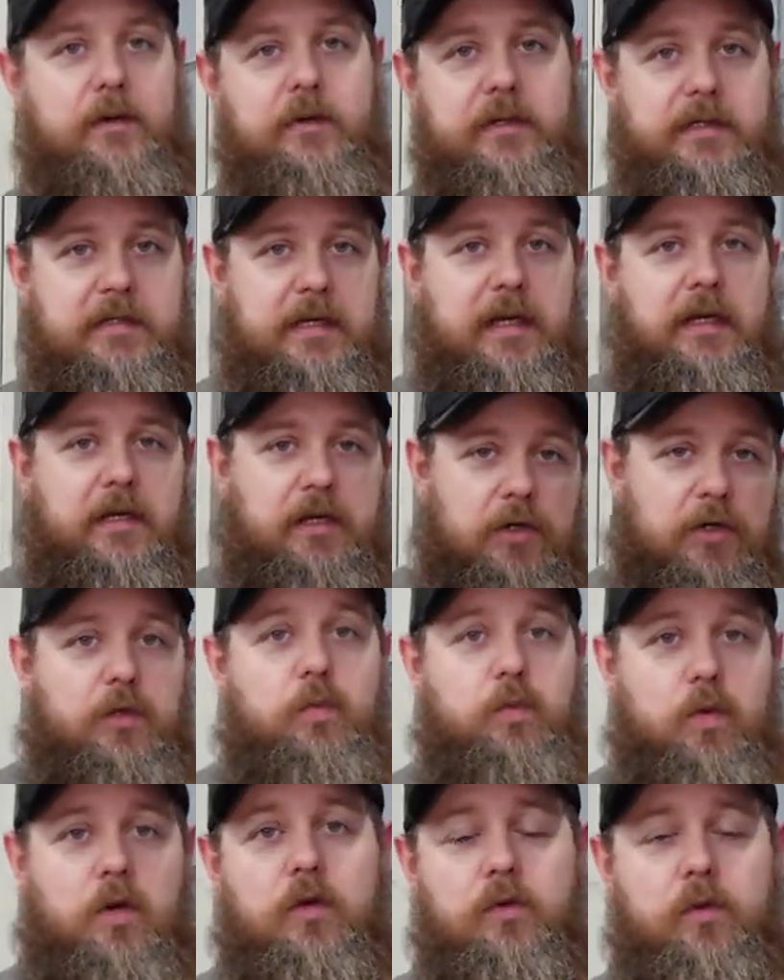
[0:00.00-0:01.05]
was a
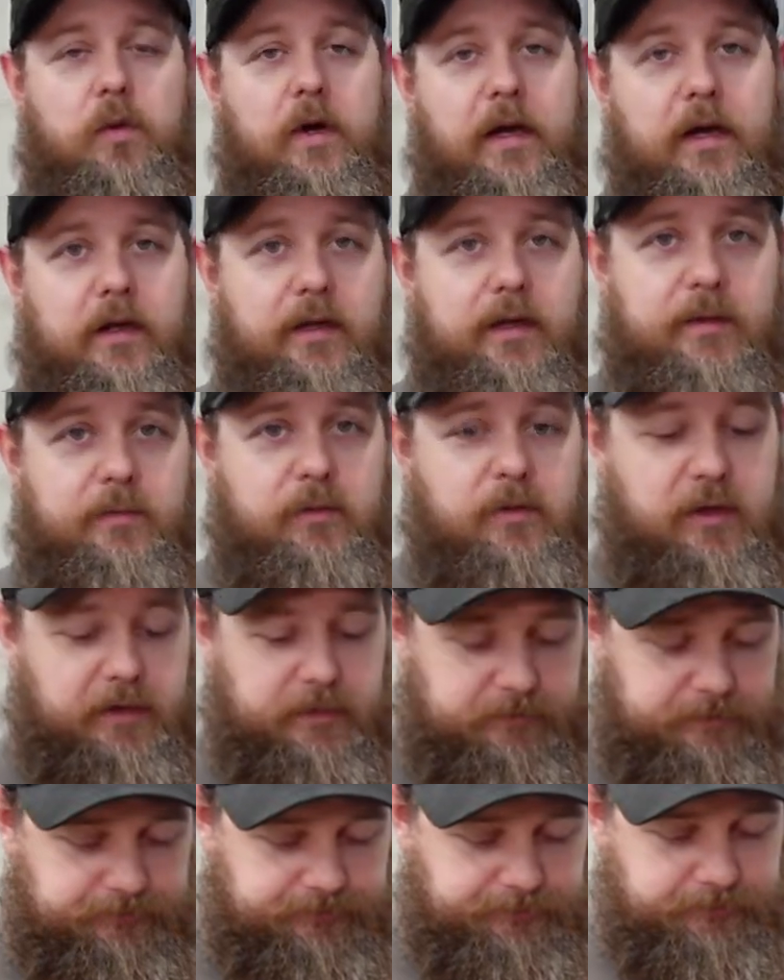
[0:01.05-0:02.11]
good, worthwhile
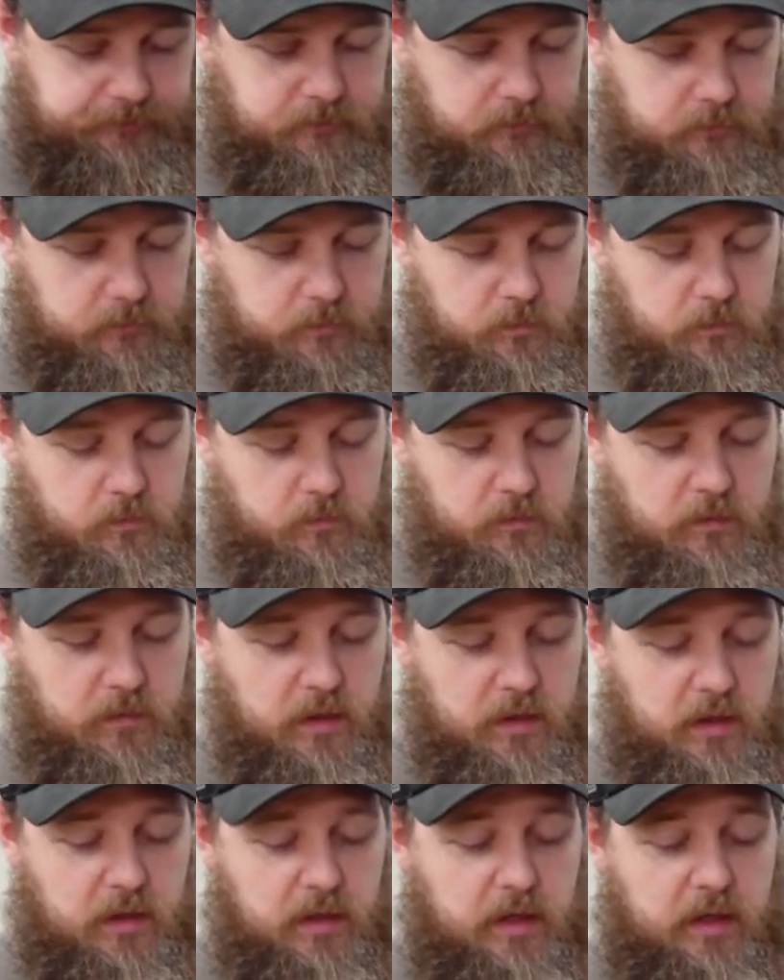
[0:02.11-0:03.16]
upgrade.
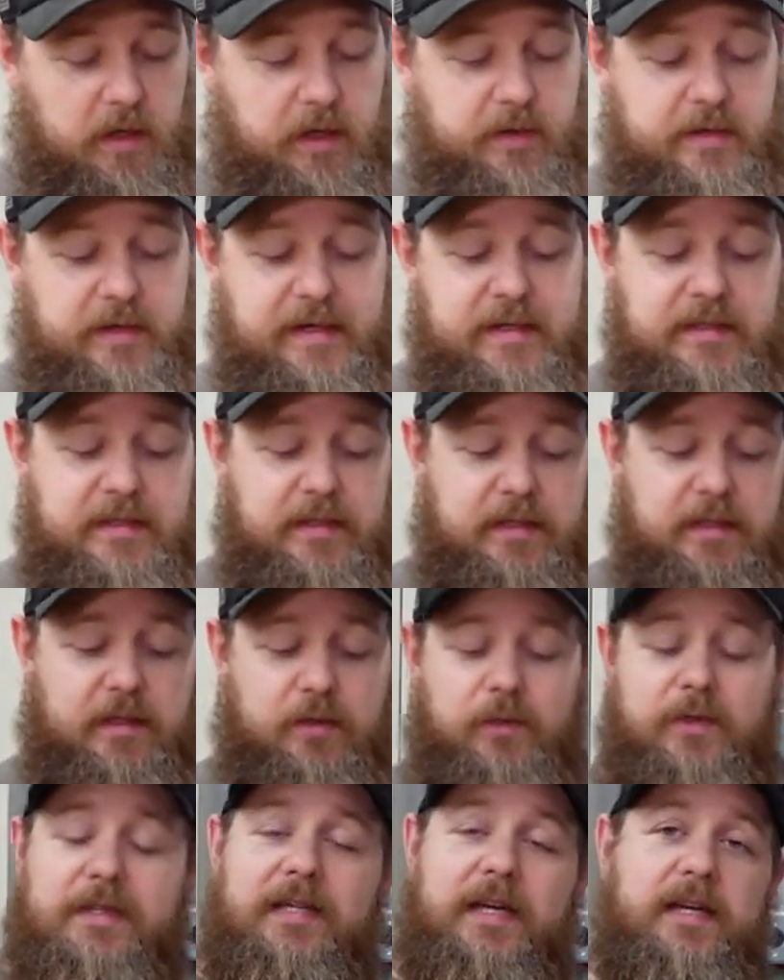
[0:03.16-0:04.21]
The next thing that
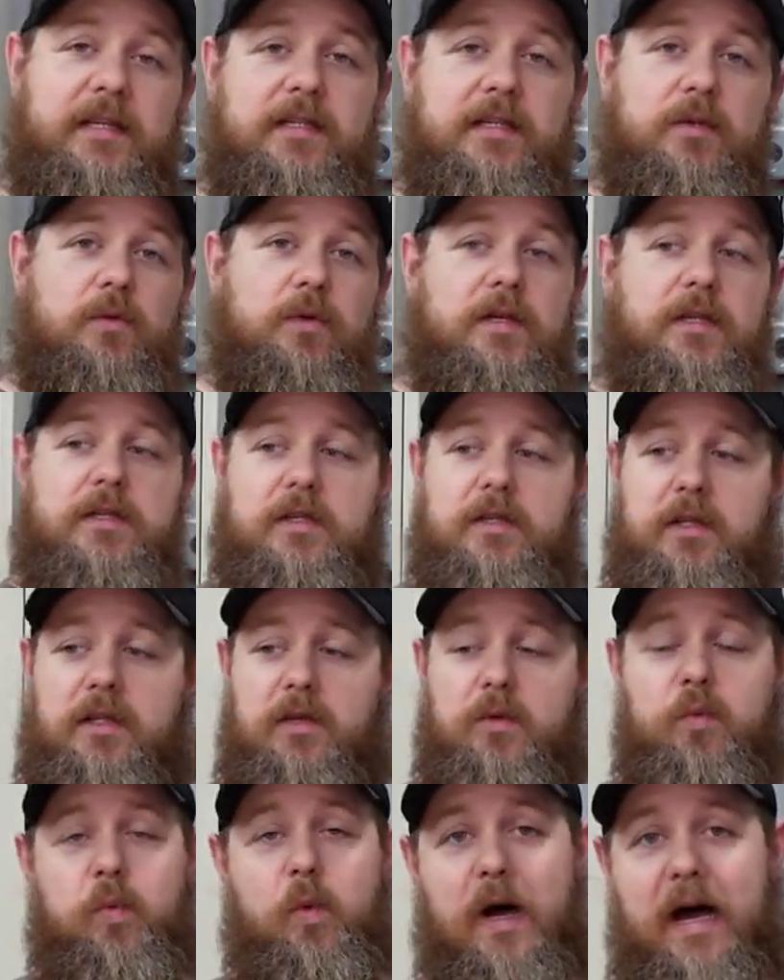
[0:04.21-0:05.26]
we tested was the
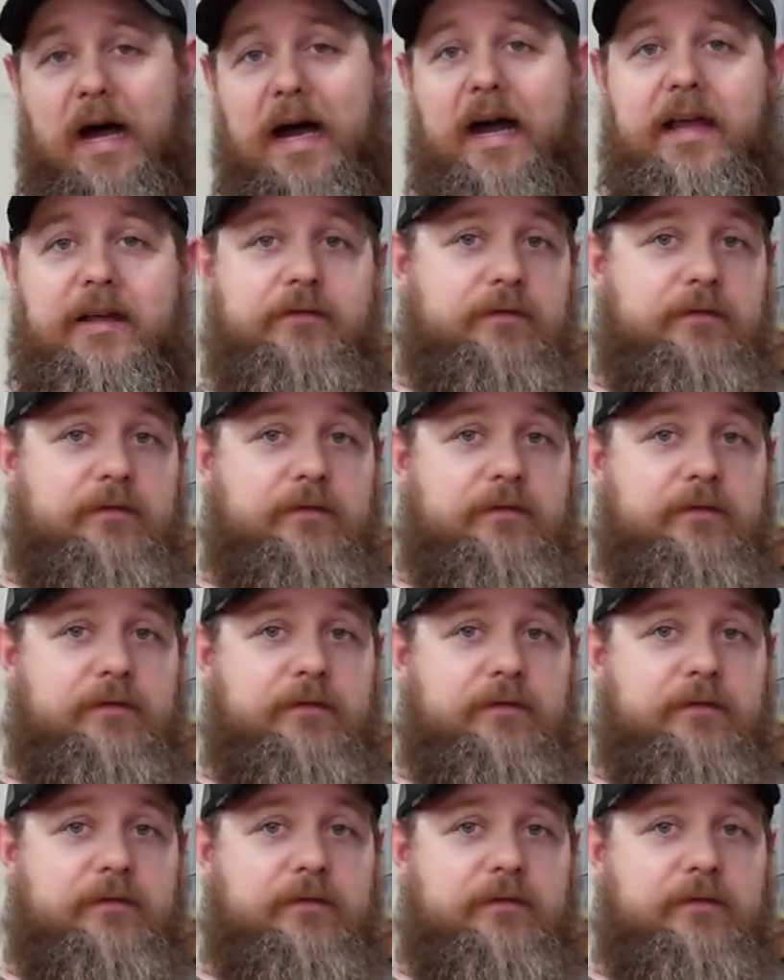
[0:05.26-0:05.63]
Y